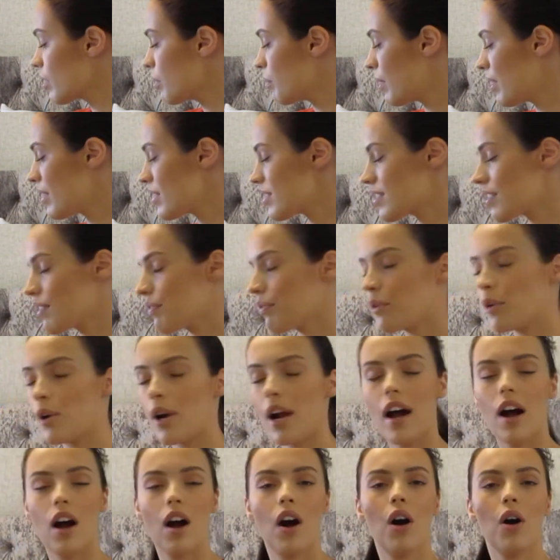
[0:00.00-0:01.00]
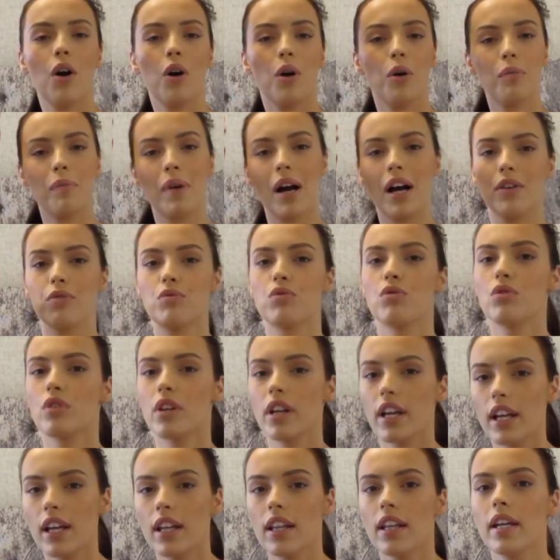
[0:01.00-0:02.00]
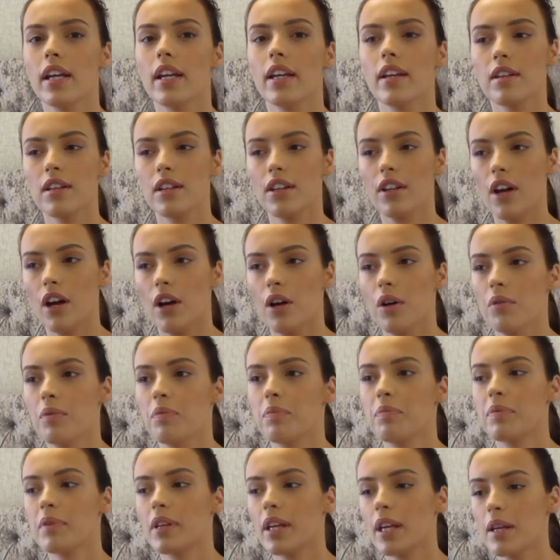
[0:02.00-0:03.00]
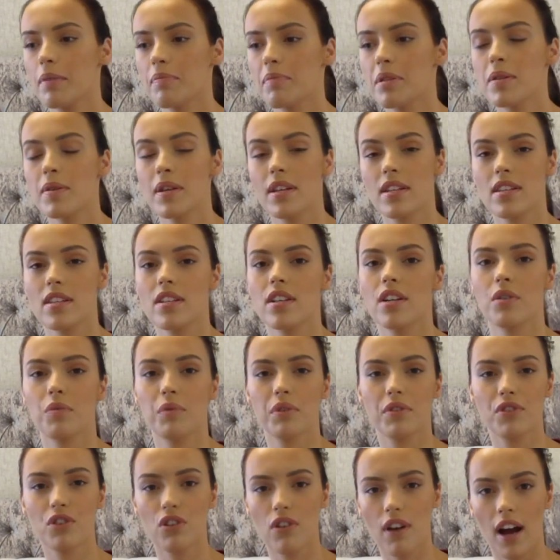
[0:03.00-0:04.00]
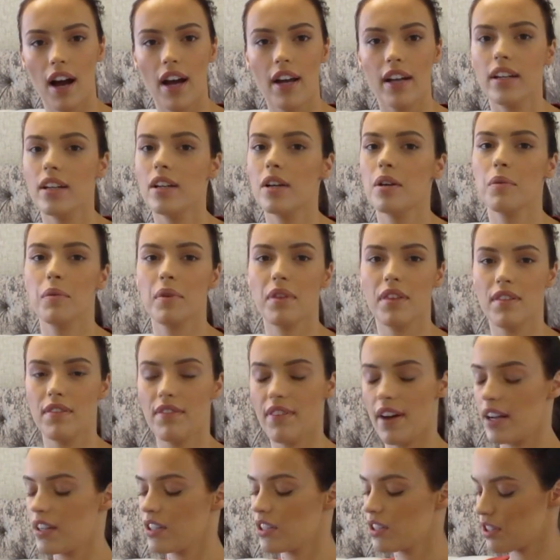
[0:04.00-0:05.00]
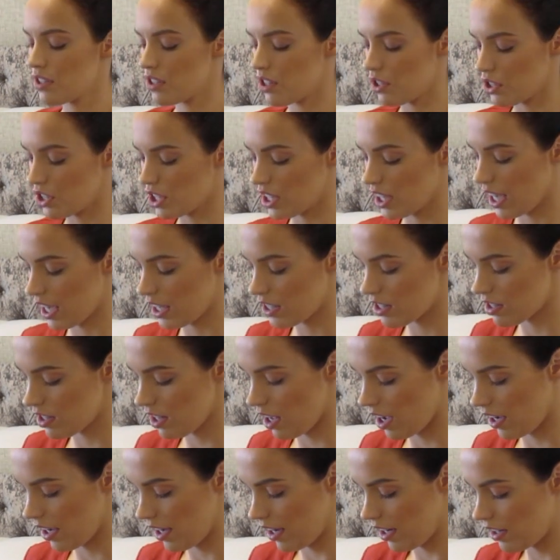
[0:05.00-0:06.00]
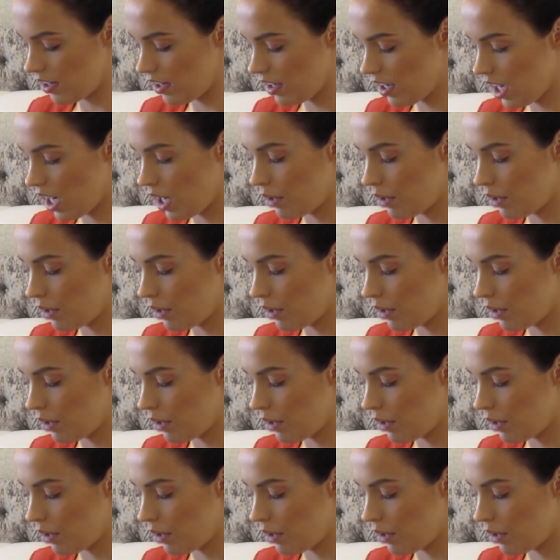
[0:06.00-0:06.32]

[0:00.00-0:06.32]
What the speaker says: Whereas if we're at home, I'd really, you know, keep system, we're trying it with the veg, so she gets that in.